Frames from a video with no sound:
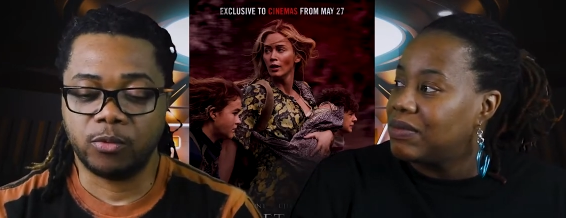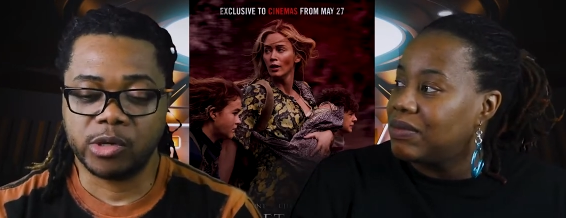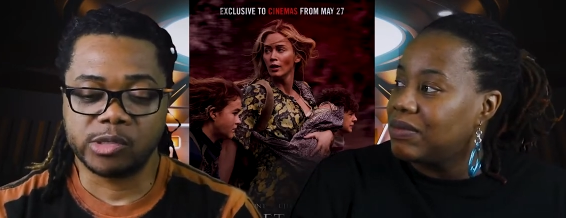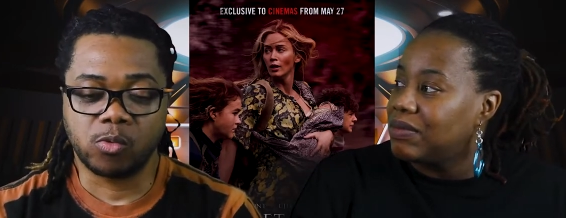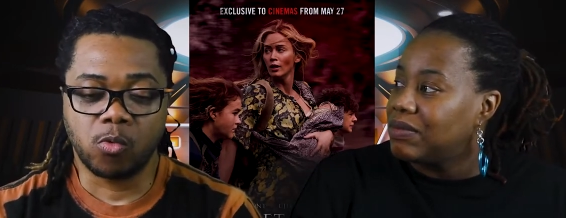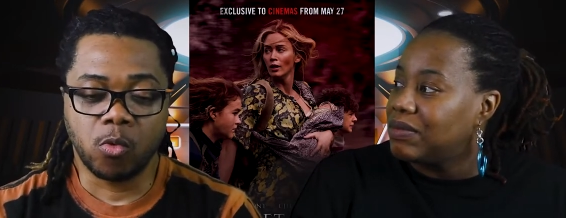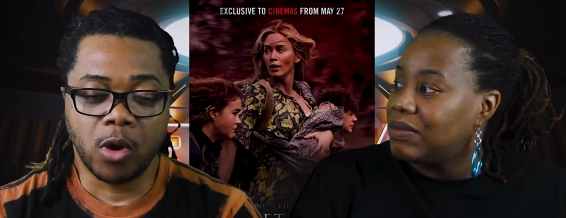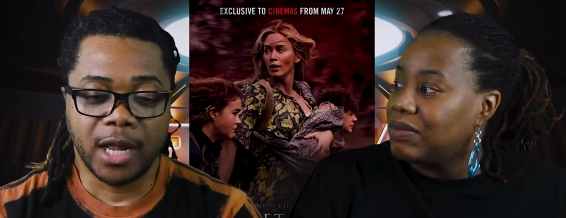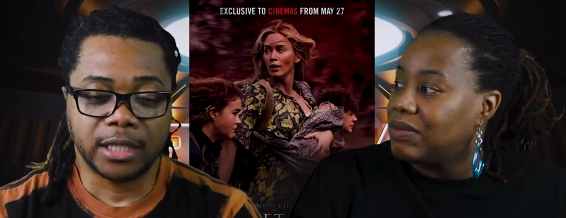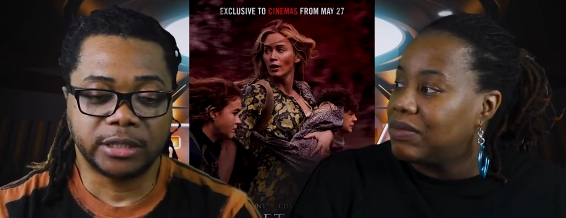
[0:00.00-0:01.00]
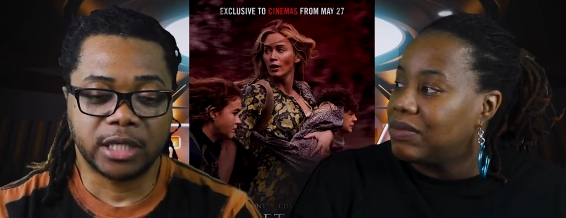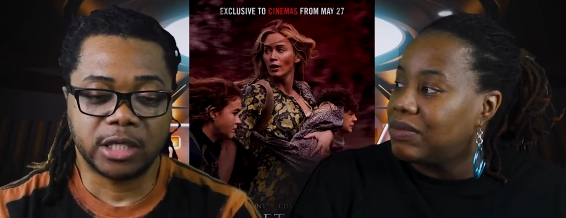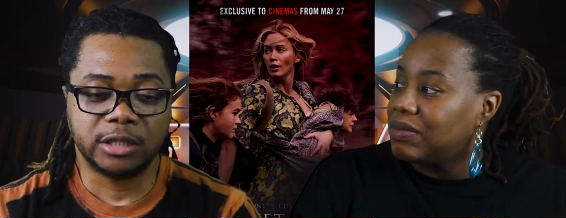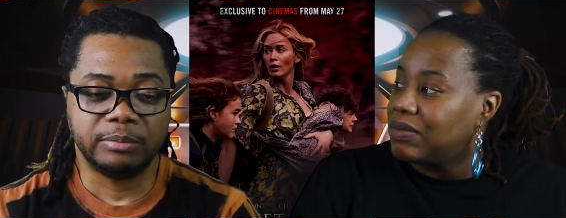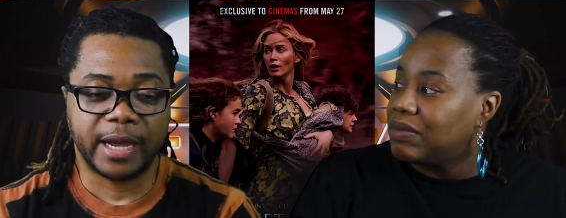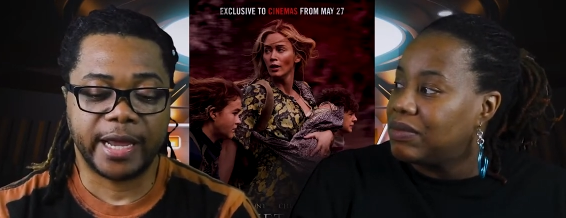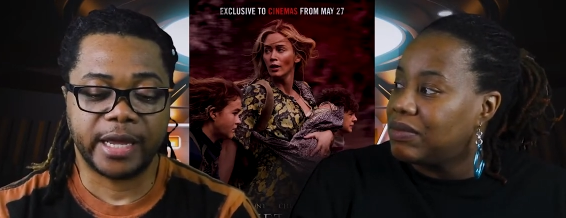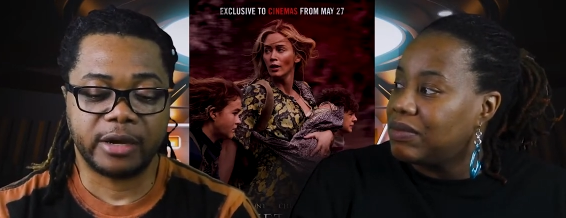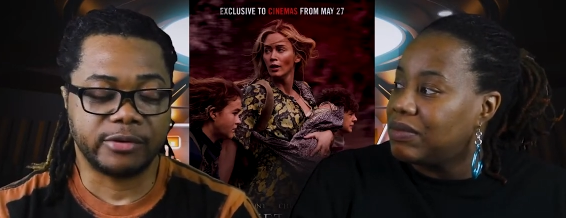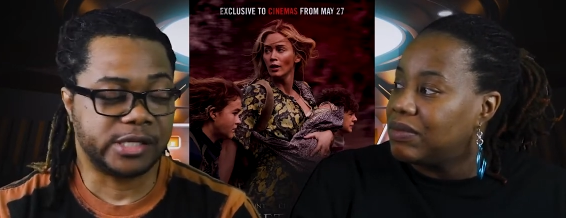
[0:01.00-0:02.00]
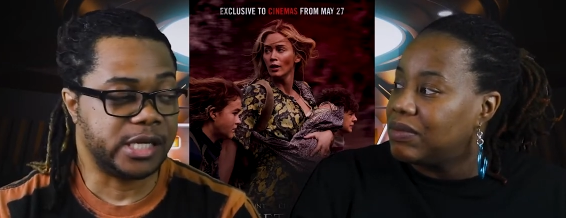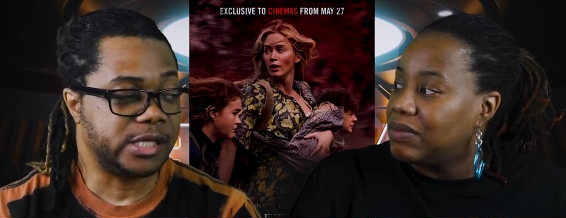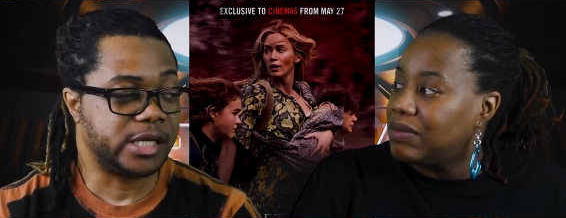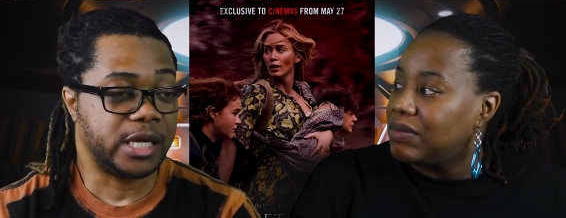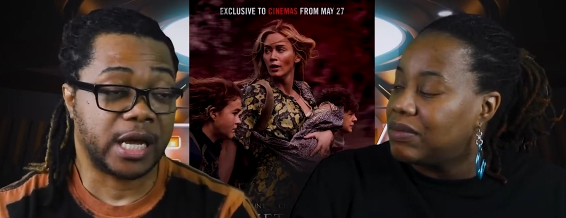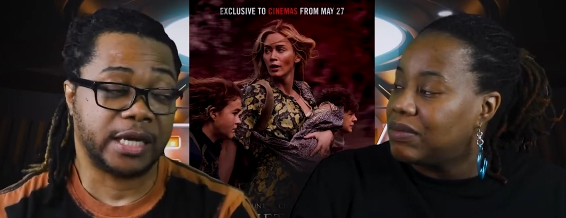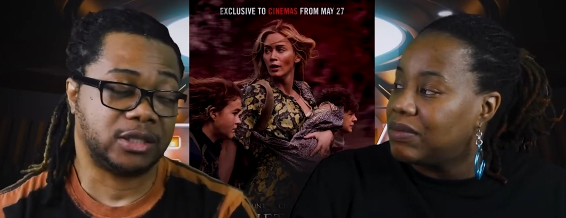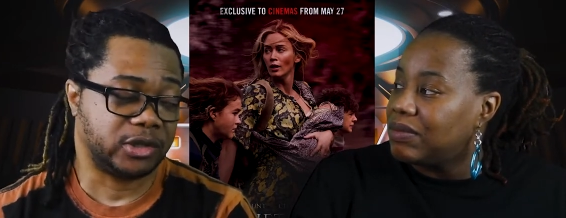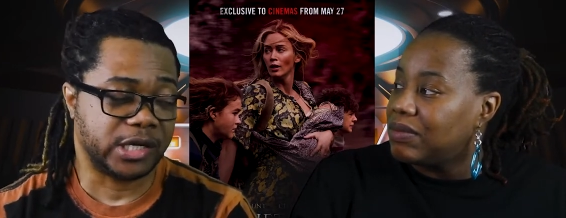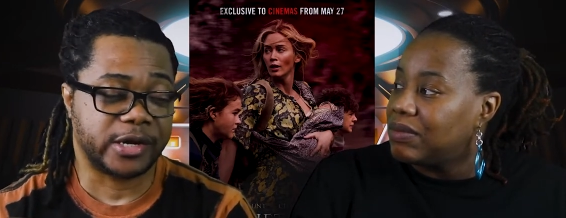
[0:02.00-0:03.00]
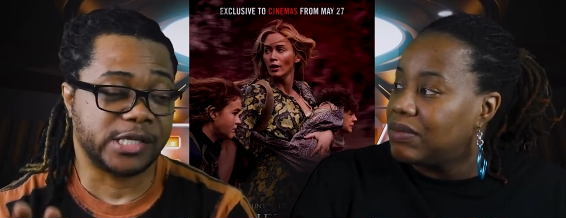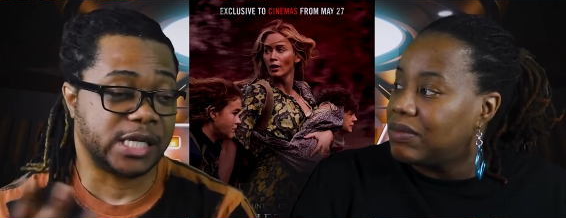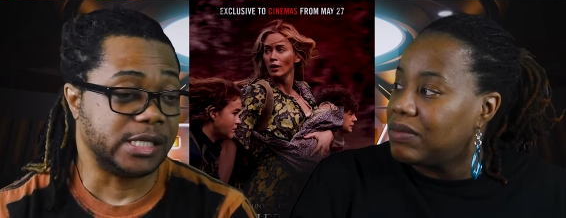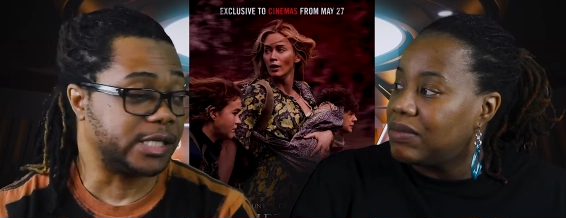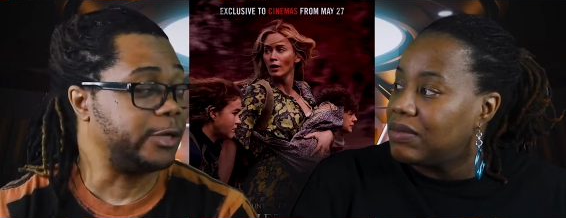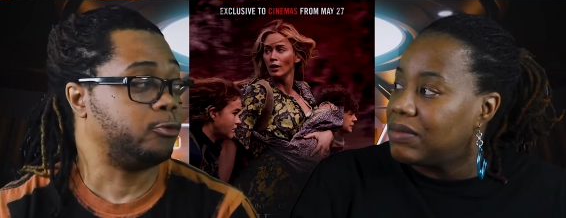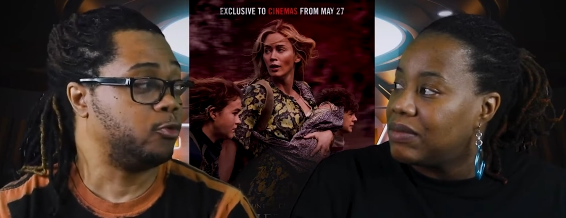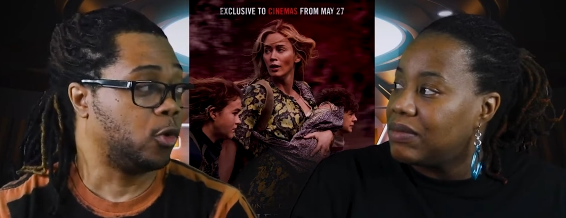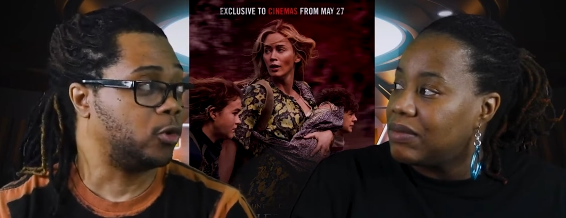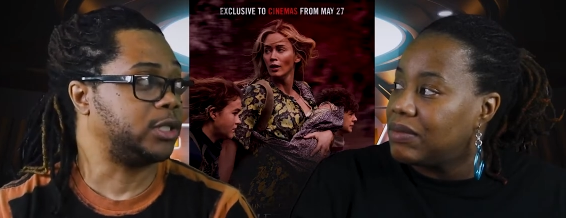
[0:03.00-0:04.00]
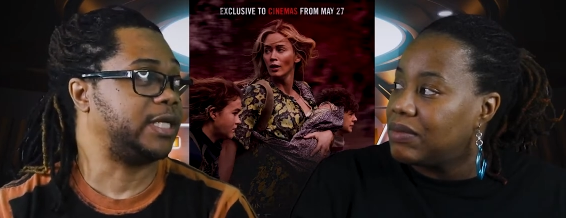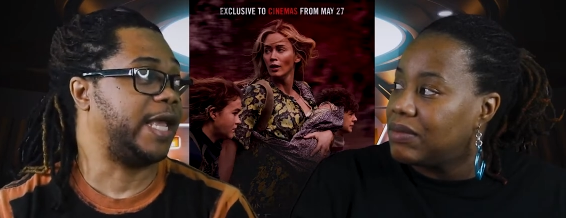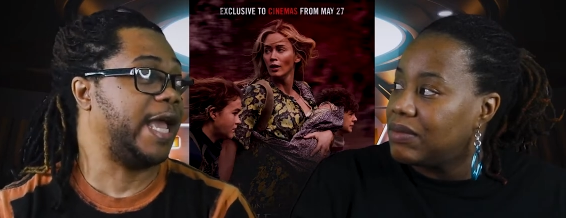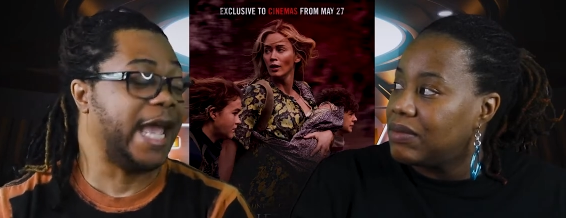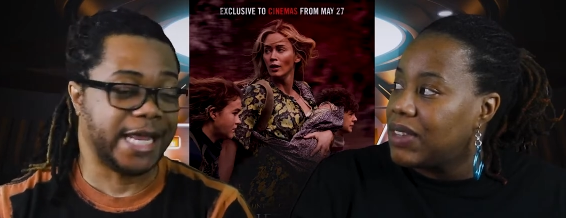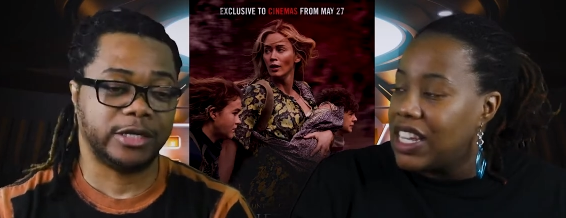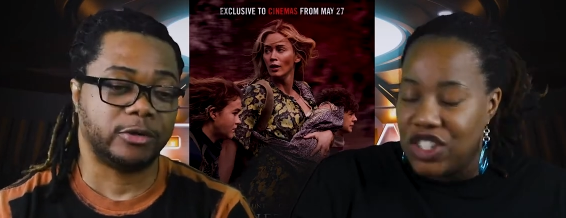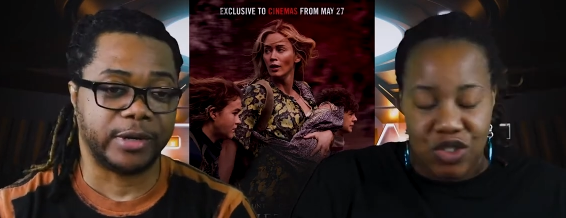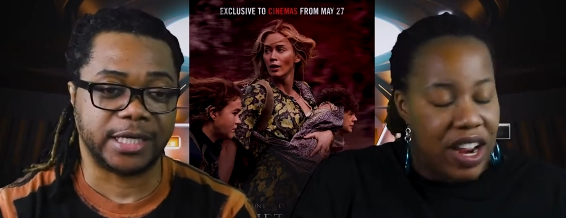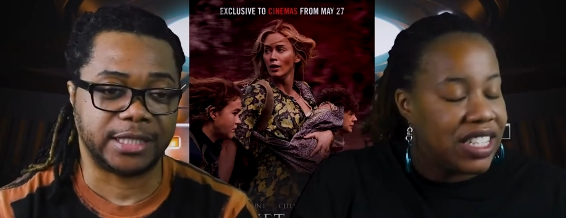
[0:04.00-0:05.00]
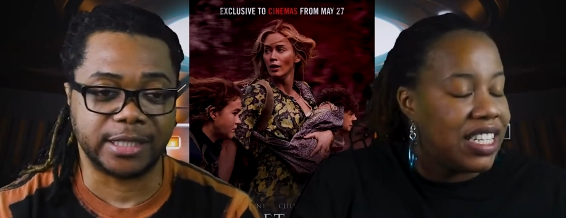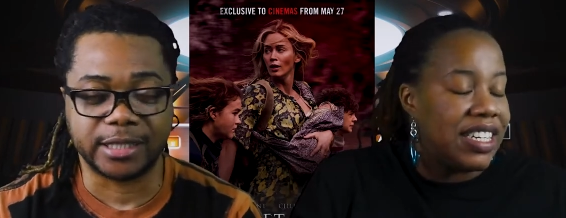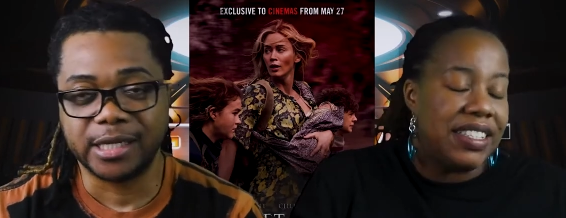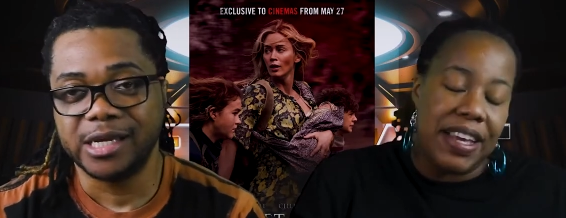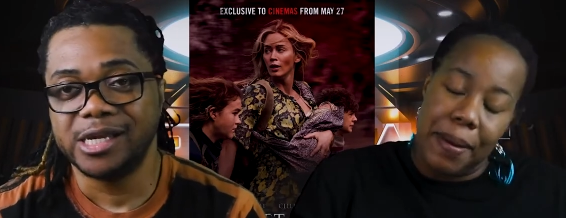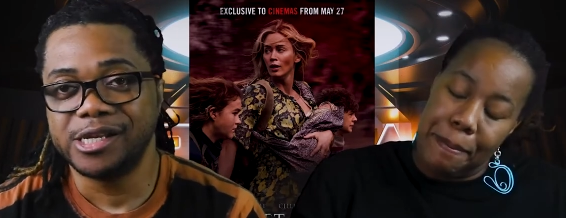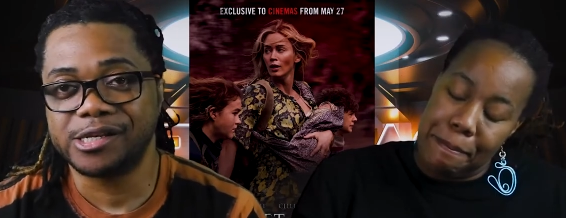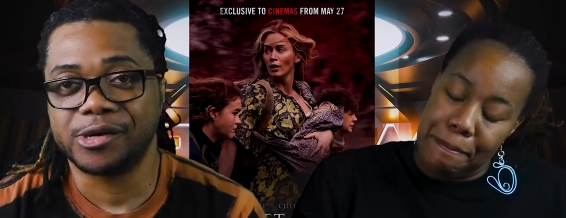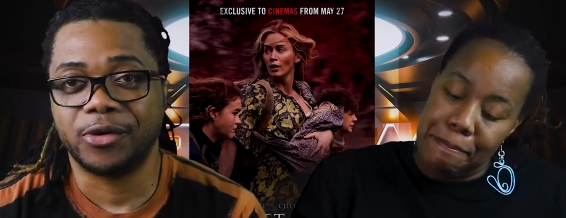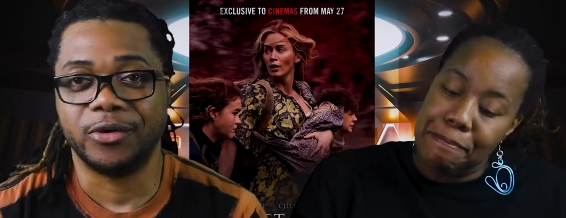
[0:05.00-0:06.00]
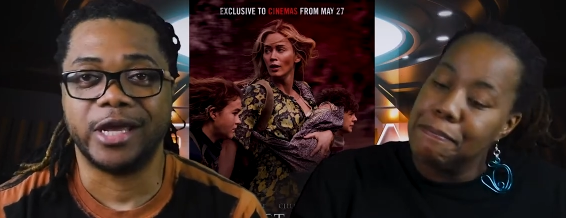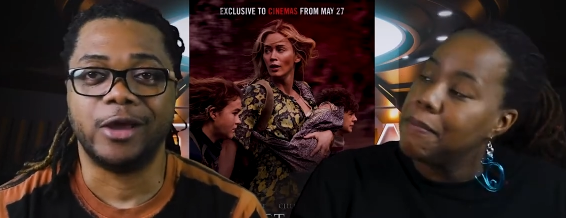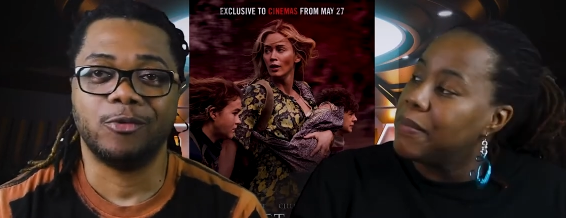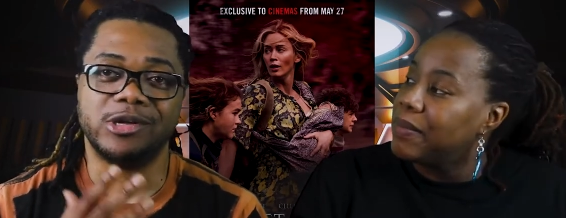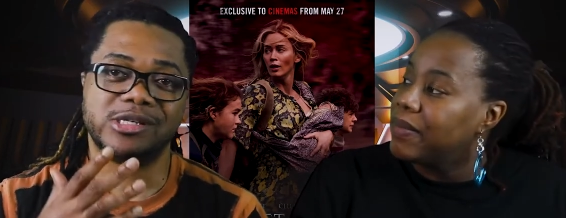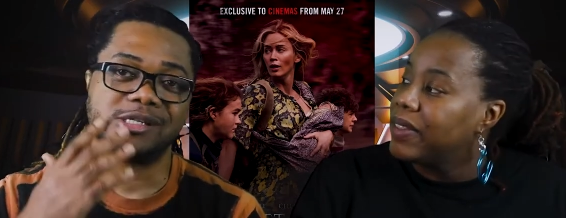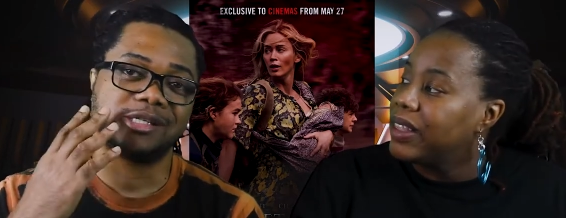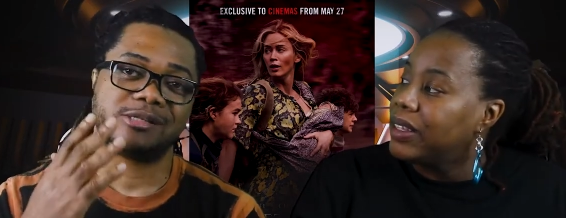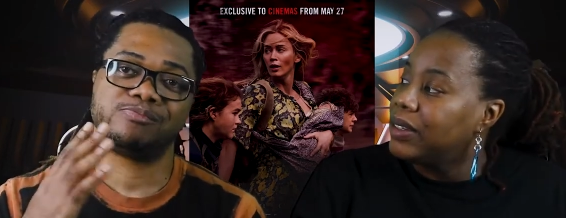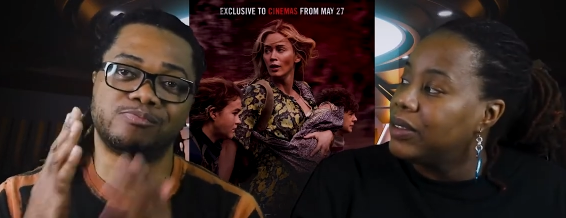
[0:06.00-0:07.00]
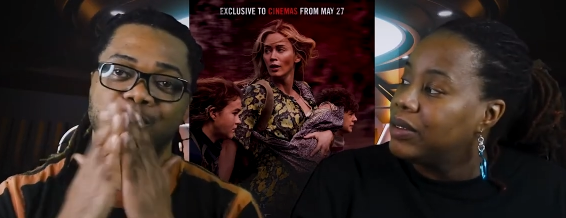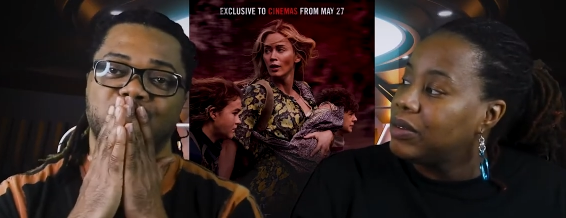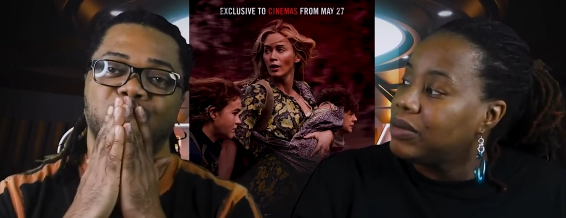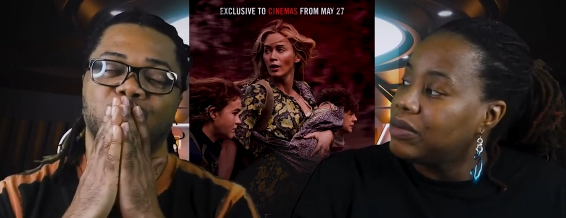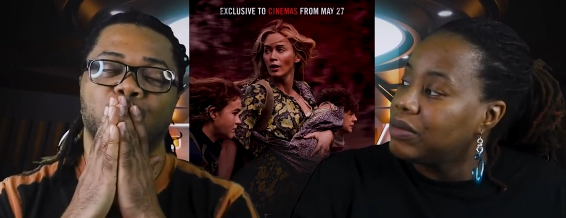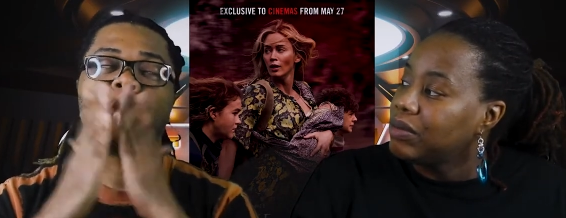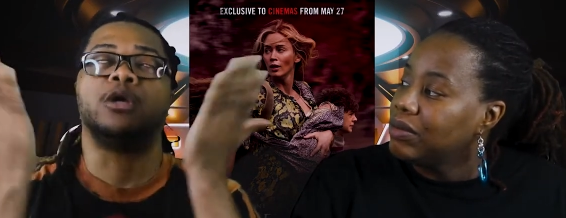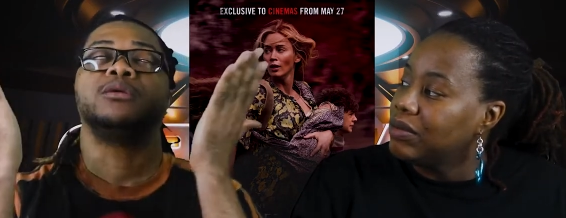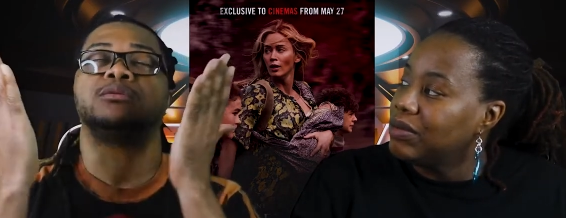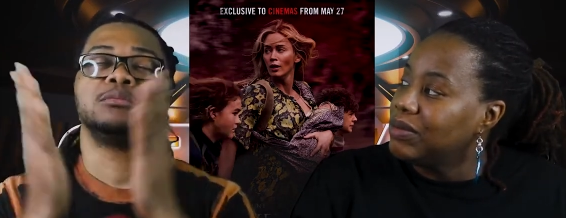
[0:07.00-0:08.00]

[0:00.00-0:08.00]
Speaker 1: It was well done by Krasinski. Actually, Krasinski wrote
Speaker 2: and, and directed. directed. it. Yep.
Speaker 1: So it was mm,